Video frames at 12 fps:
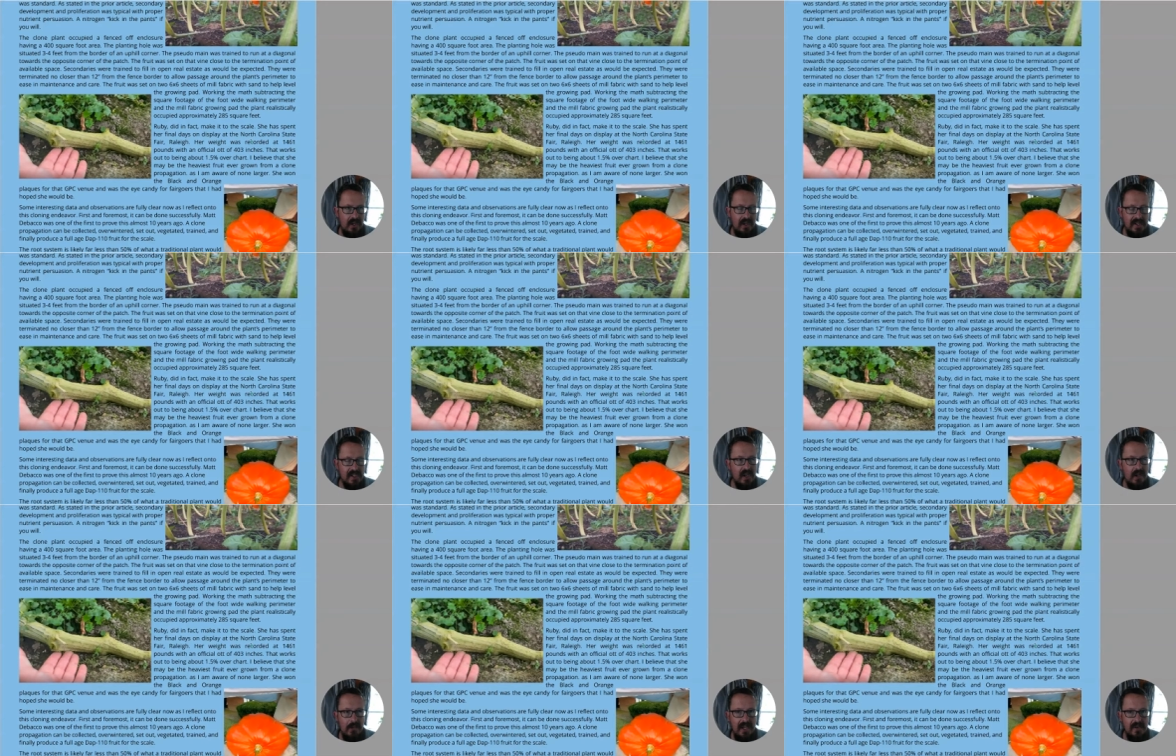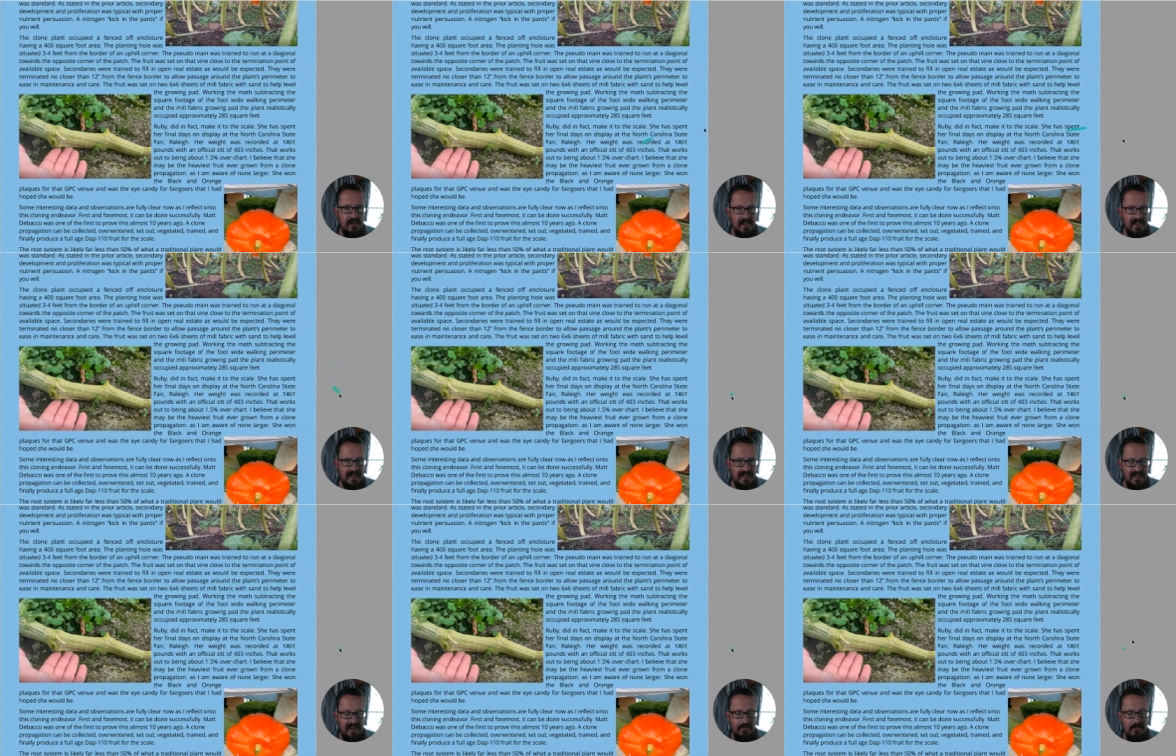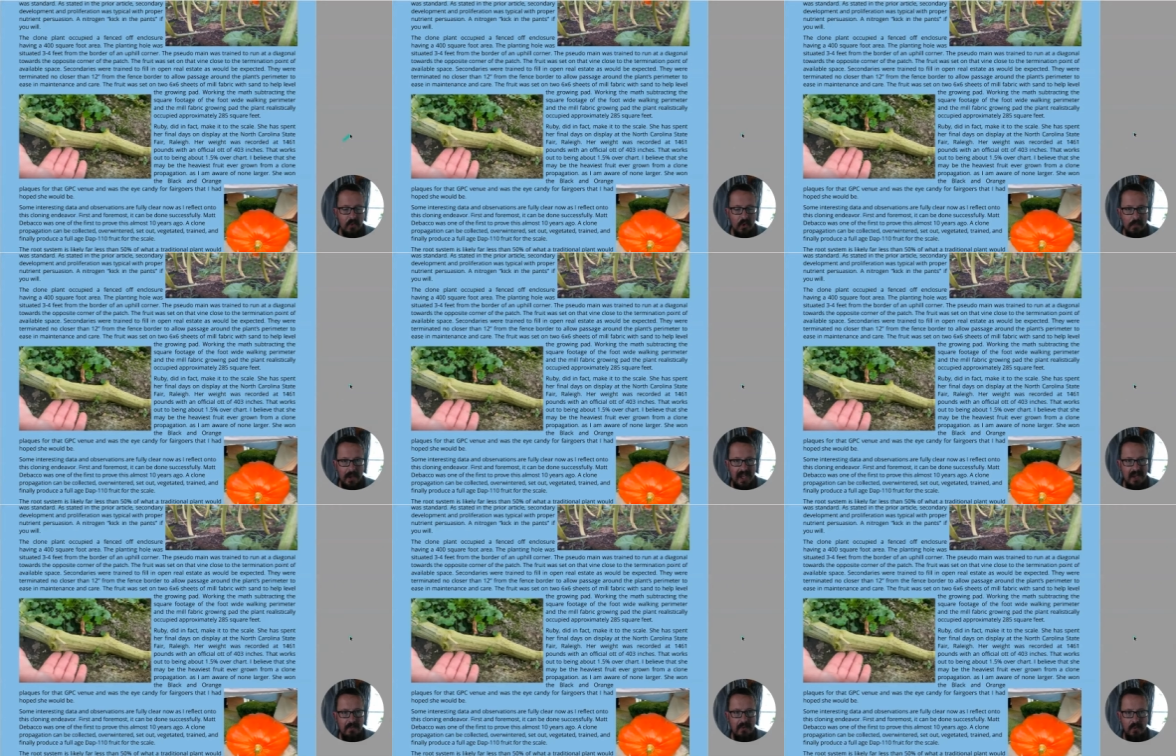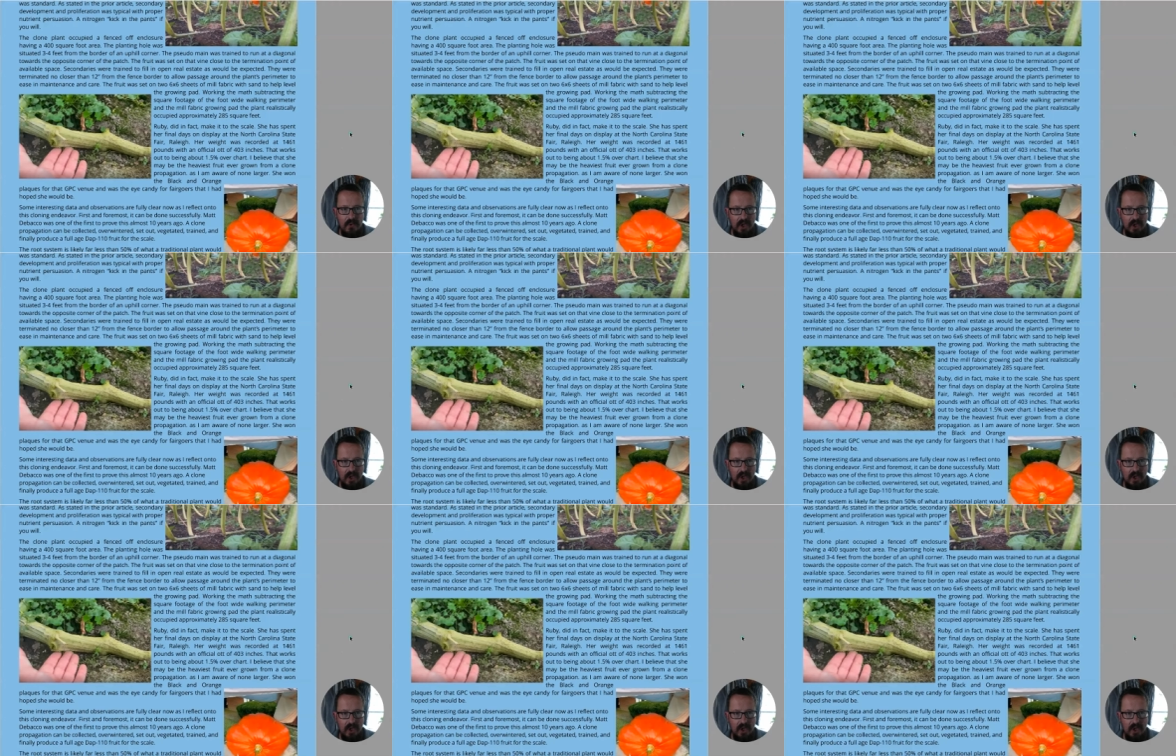it's going to be interesting to see if more people